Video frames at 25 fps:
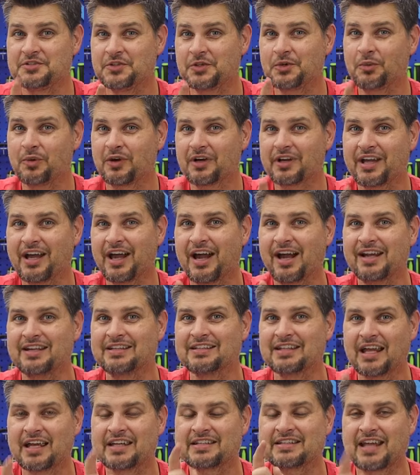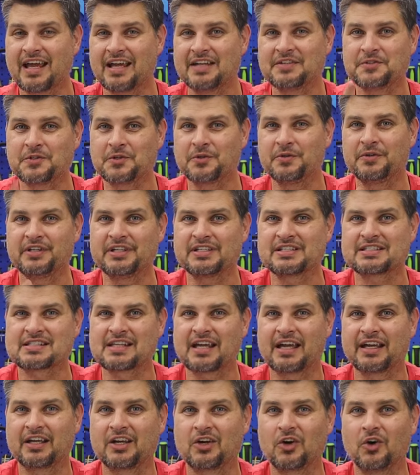do wanna highlight that duty
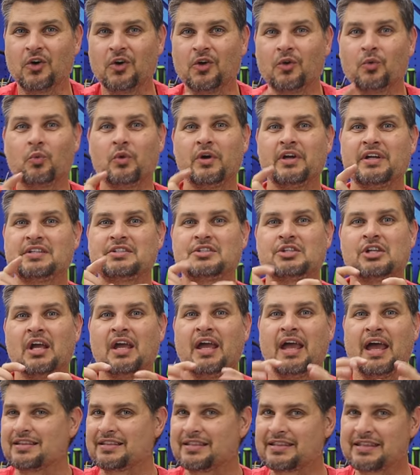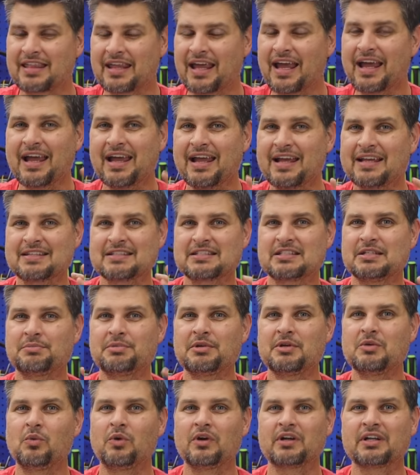cycle, which that has to
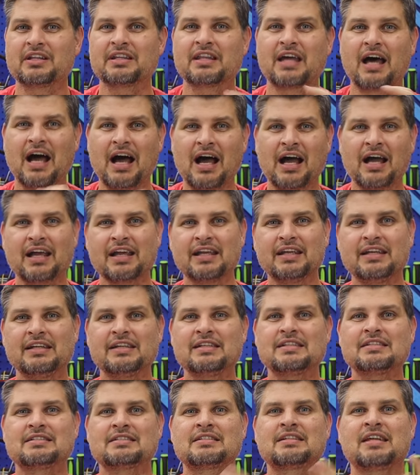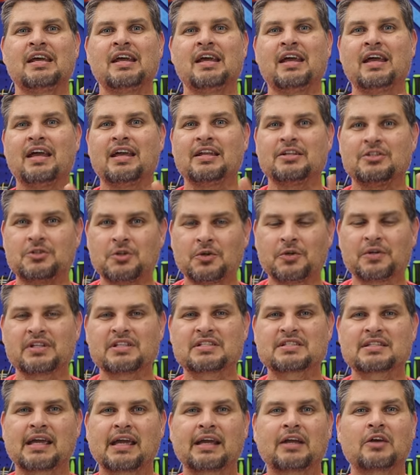be one of the highest duty
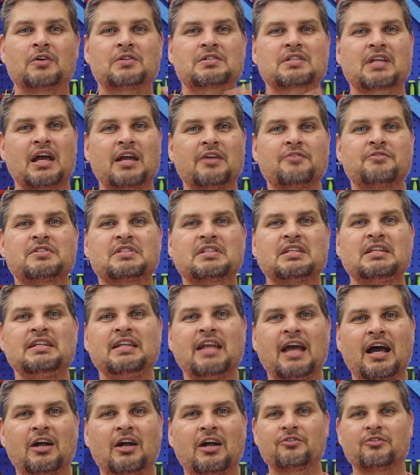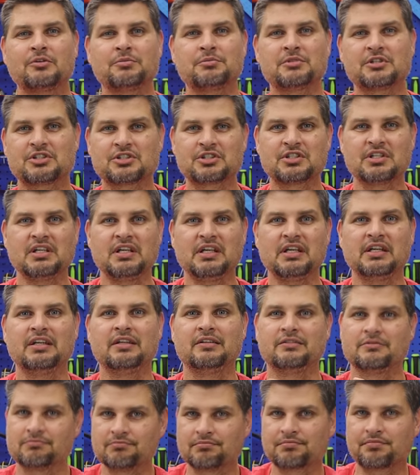cycles I've seen of a
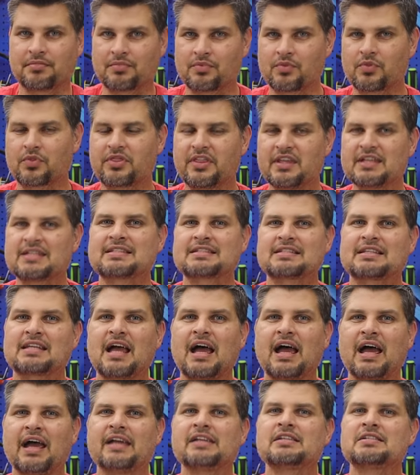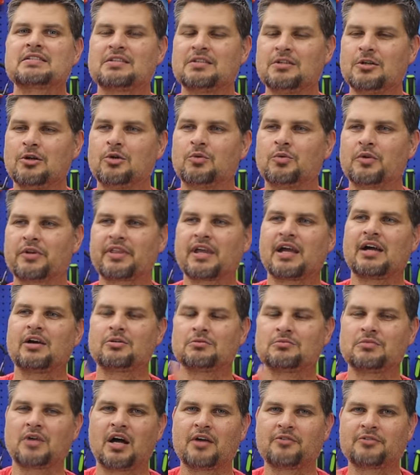machine this size, you know,
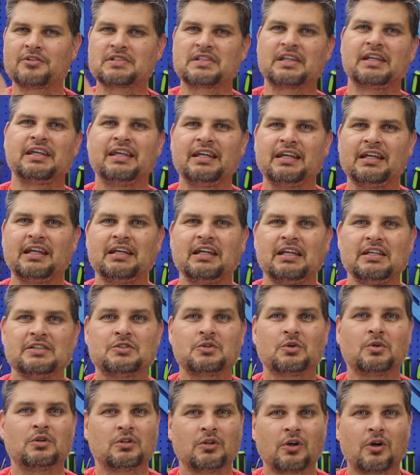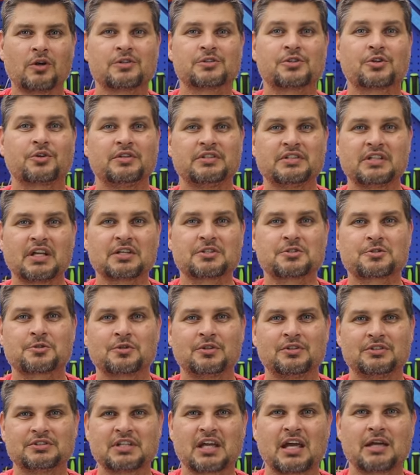without obviously getting into a larger
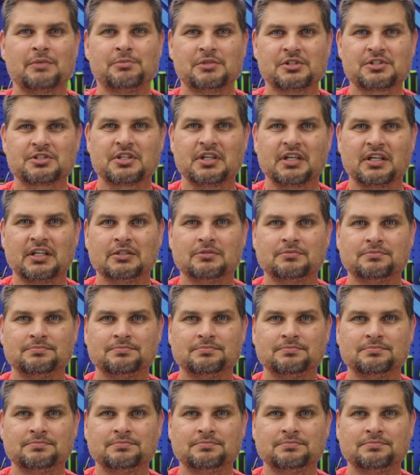industrial type machine.